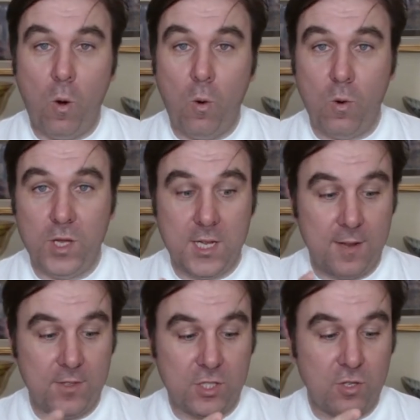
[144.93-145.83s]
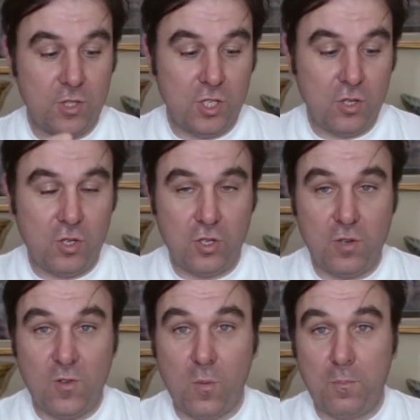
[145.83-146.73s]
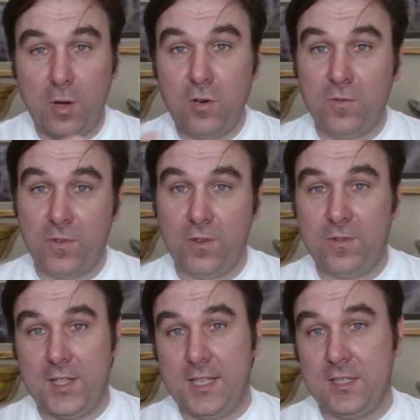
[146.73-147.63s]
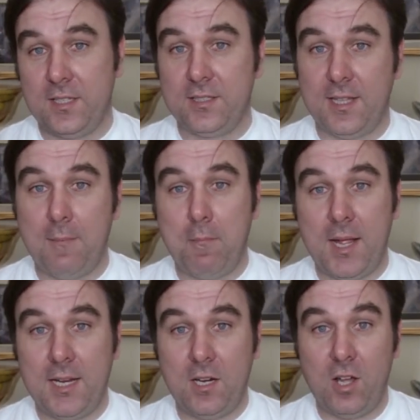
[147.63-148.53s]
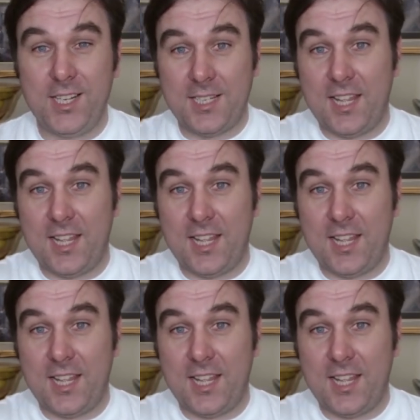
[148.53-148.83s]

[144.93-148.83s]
Or you can have it so that you, you've got both of these as their main lights,